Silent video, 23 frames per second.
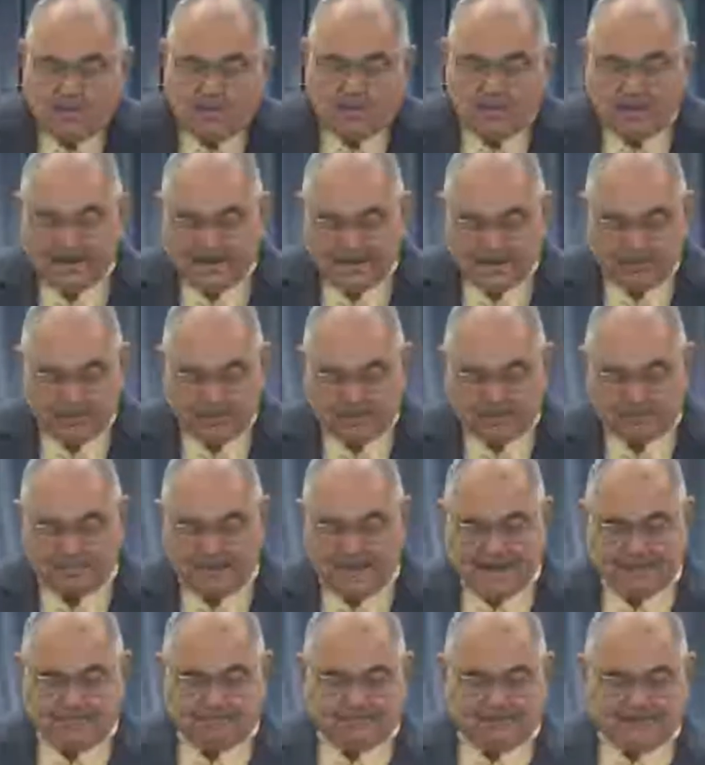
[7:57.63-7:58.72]
when he was
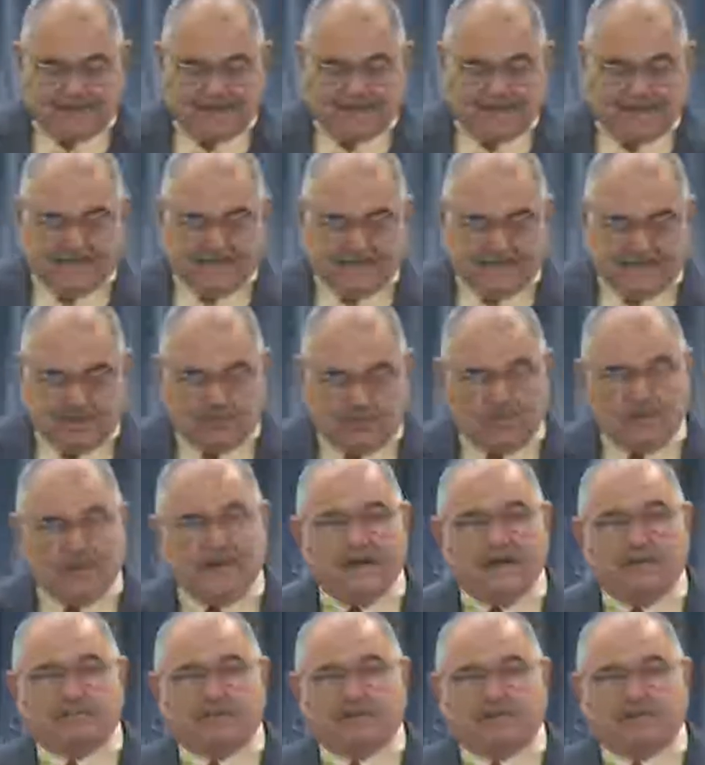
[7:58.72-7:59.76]
baptized, he went up